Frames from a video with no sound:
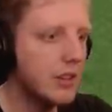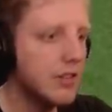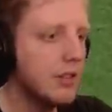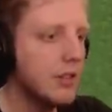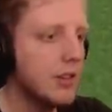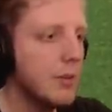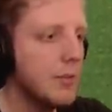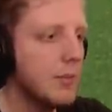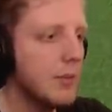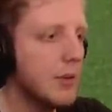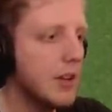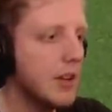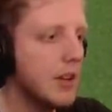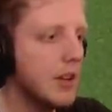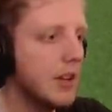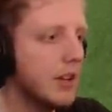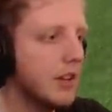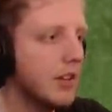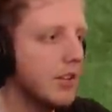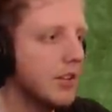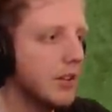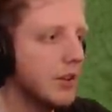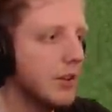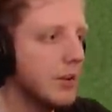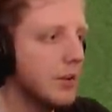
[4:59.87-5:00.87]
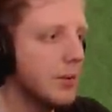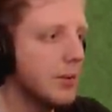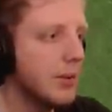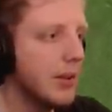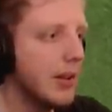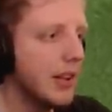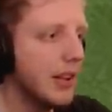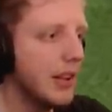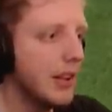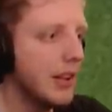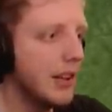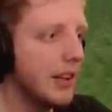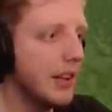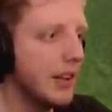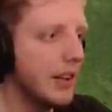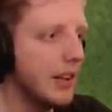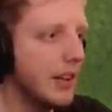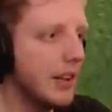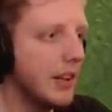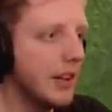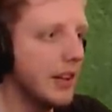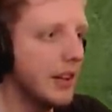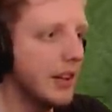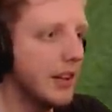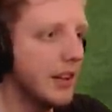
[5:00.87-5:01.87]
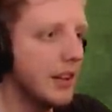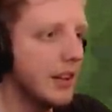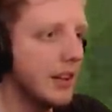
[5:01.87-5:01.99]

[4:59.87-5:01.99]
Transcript: Creepers only.